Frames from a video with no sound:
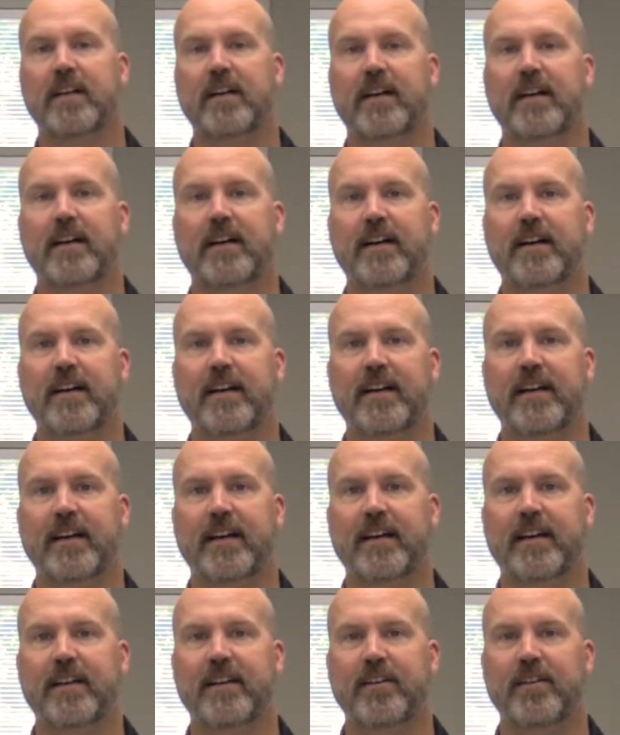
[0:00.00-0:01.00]

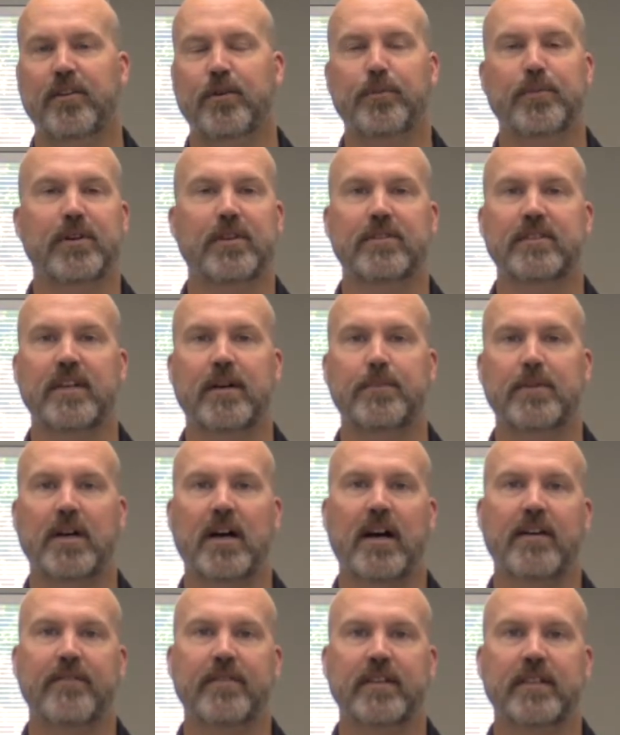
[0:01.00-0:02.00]
And you built up
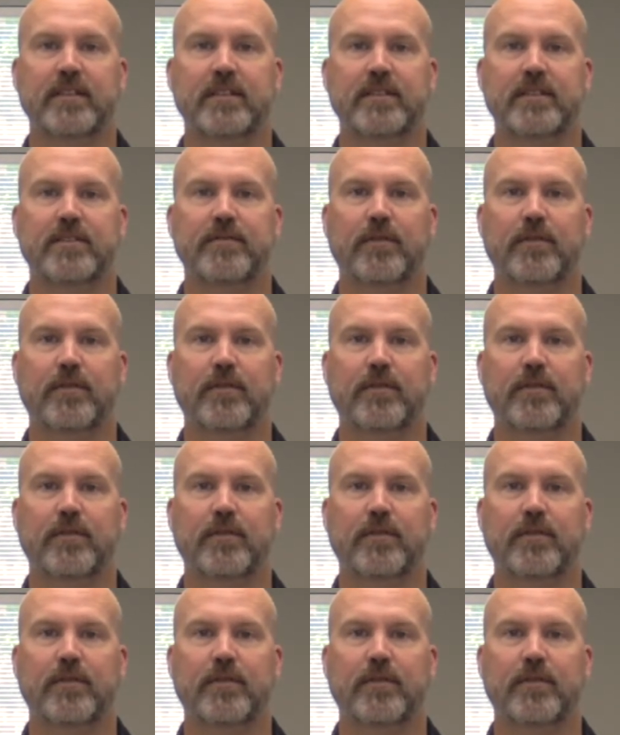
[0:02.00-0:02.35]
confidence